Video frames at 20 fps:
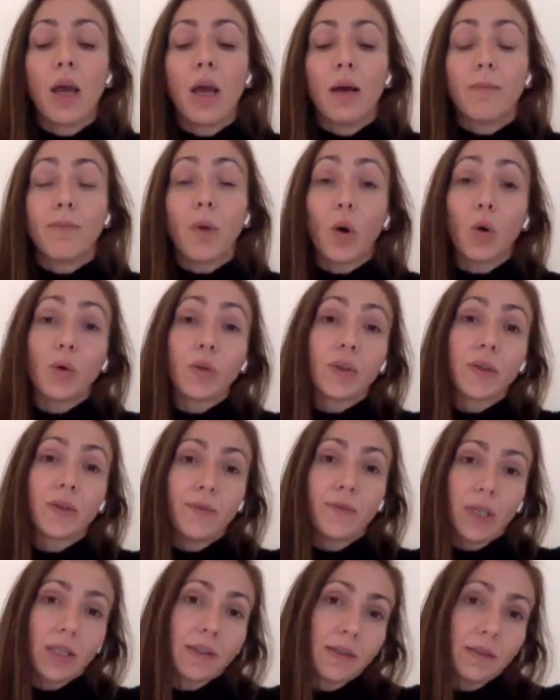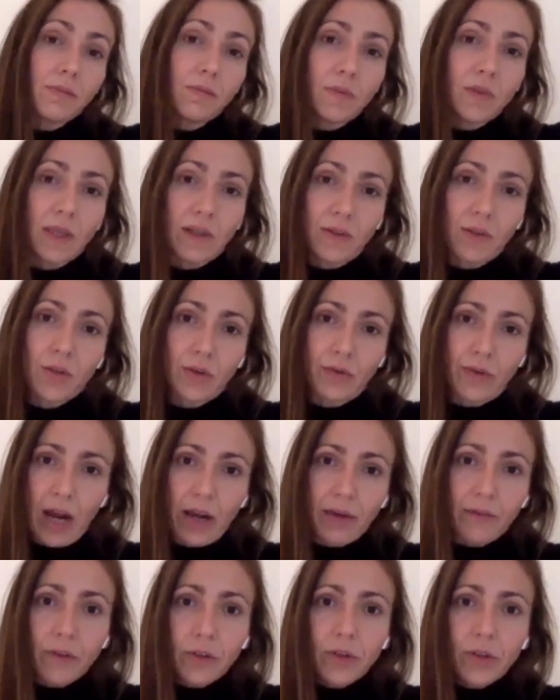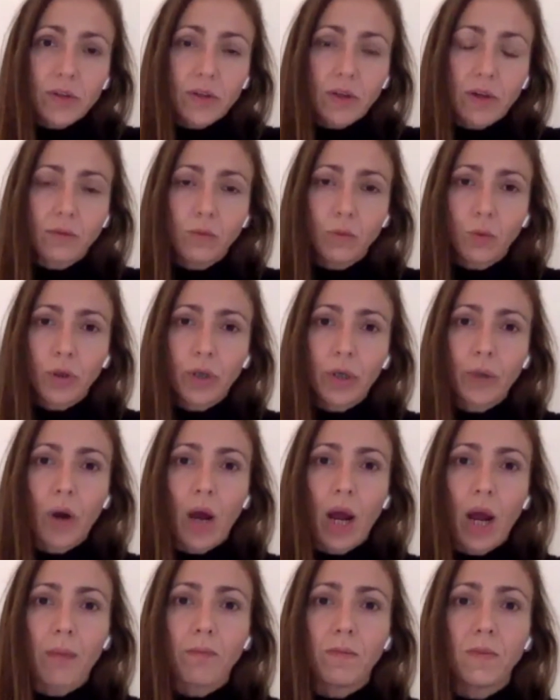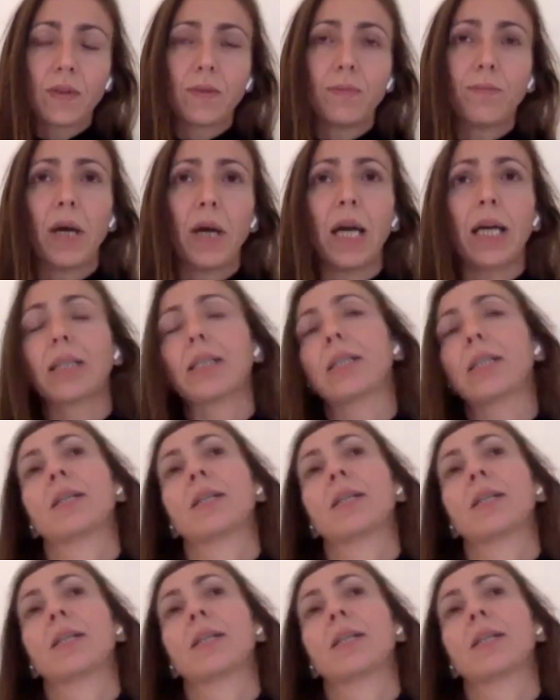both victims and survivors of war crimes, but